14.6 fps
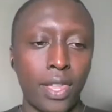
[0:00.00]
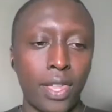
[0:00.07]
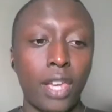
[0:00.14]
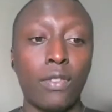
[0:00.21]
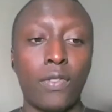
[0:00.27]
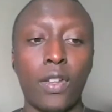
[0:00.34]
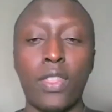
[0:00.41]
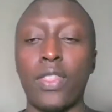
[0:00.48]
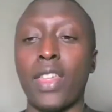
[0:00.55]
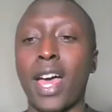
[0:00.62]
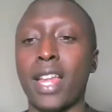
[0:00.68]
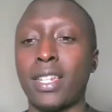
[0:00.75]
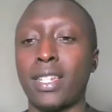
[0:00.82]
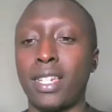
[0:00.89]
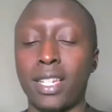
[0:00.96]
Thank you for
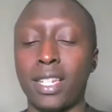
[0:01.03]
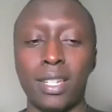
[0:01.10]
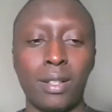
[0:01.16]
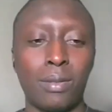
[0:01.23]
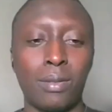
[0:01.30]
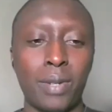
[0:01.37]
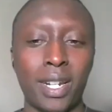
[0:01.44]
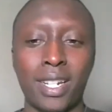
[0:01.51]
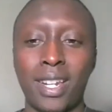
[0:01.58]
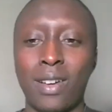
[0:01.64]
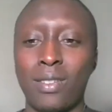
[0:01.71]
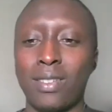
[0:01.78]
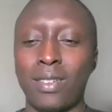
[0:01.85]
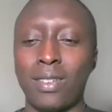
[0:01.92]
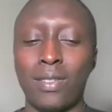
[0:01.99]
that detailed
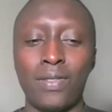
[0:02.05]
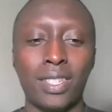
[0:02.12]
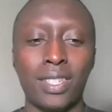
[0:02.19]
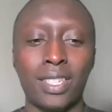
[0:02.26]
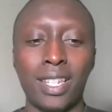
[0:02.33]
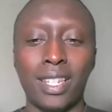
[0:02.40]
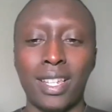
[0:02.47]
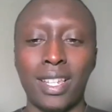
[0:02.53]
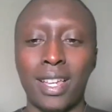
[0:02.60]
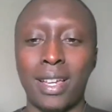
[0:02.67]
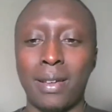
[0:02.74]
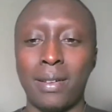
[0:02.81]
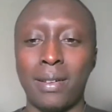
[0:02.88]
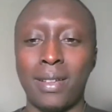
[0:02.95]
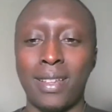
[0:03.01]
breakdown, obviously,
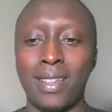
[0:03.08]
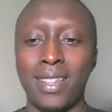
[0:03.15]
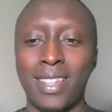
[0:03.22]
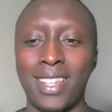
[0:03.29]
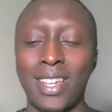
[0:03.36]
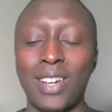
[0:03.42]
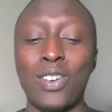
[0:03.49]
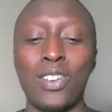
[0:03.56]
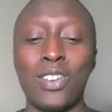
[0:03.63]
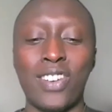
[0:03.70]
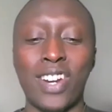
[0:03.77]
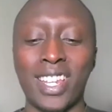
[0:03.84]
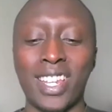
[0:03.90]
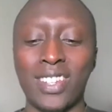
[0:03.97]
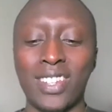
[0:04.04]
on
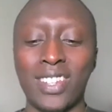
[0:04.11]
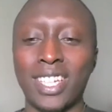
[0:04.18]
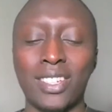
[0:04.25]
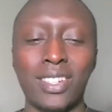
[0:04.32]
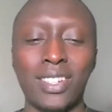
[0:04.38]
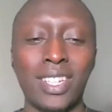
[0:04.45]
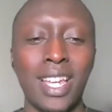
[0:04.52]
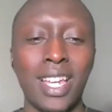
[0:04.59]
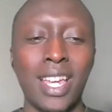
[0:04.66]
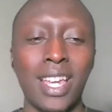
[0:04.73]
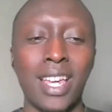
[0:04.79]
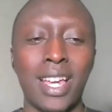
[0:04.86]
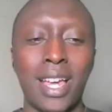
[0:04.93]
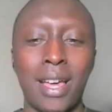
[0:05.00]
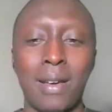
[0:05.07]
regulation.
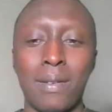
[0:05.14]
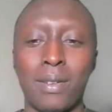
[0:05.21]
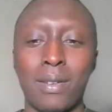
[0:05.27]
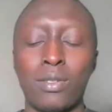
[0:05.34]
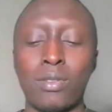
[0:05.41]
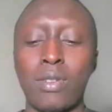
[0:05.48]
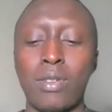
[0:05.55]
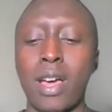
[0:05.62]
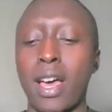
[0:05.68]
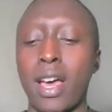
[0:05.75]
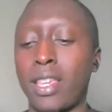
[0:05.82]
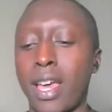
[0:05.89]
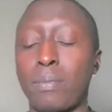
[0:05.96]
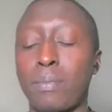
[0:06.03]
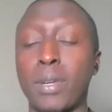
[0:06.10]

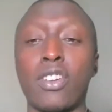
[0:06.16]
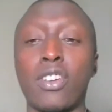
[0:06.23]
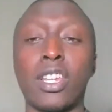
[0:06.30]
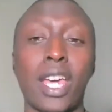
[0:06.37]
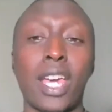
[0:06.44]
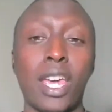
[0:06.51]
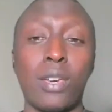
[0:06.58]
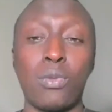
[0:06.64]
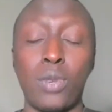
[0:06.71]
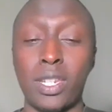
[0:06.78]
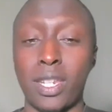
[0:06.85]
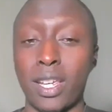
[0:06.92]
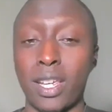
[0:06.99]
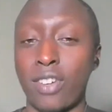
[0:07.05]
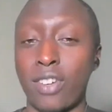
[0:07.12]
Here at BitKE, we
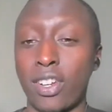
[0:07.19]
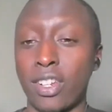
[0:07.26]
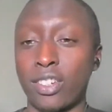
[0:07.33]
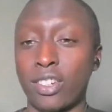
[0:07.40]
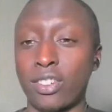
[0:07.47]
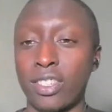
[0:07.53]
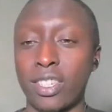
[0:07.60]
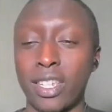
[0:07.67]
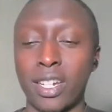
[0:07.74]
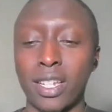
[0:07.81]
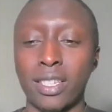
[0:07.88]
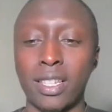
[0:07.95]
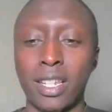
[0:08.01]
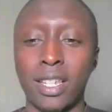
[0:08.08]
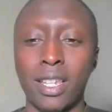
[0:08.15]
take regulation
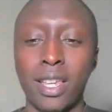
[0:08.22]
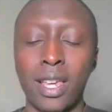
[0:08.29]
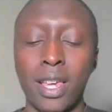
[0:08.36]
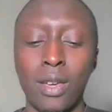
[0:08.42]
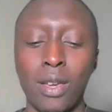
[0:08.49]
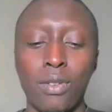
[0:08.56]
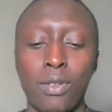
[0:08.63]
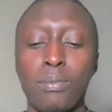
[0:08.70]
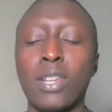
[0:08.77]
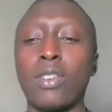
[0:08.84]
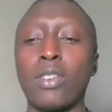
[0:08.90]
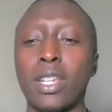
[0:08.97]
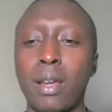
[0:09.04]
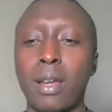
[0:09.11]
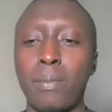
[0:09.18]
seriously. We've been
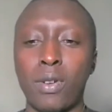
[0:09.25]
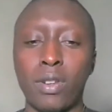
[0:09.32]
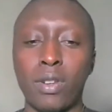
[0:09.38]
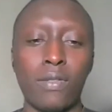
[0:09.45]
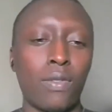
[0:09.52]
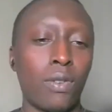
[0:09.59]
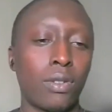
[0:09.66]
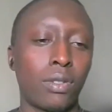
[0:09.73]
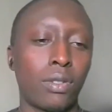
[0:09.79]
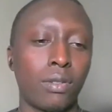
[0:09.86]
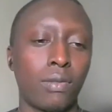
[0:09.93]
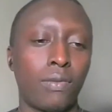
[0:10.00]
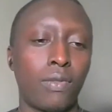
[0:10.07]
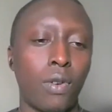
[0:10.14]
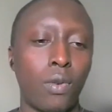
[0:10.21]
talking about it for
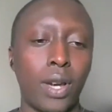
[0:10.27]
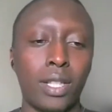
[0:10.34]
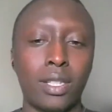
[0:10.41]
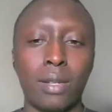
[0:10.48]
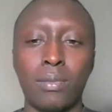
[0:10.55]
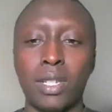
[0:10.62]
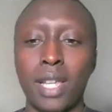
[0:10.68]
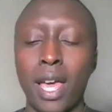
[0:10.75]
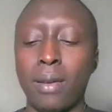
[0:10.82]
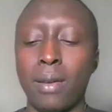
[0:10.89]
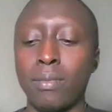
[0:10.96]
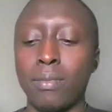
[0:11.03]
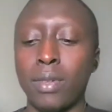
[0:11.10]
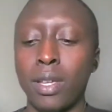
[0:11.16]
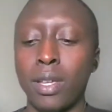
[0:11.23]
quite some time.